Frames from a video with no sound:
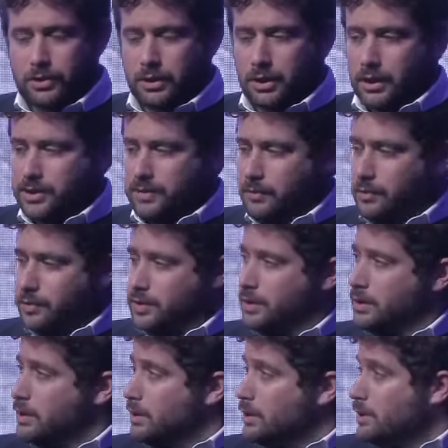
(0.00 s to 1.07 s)
to customers
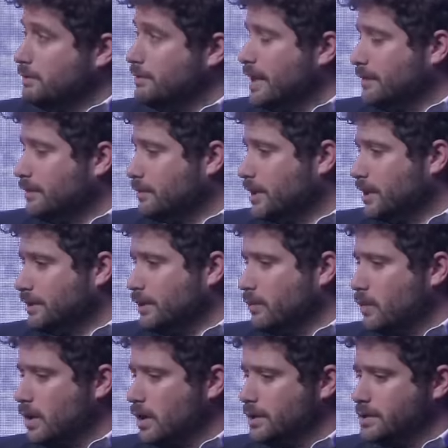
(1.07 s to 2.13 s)
that, that they
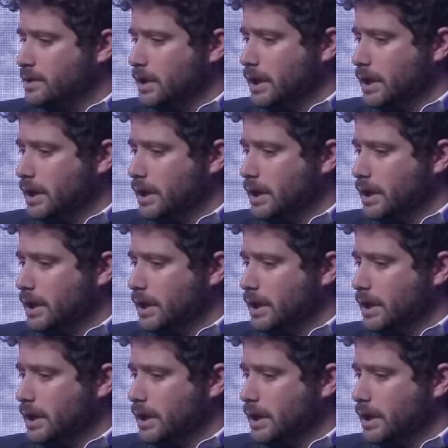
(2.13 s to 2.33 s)
want.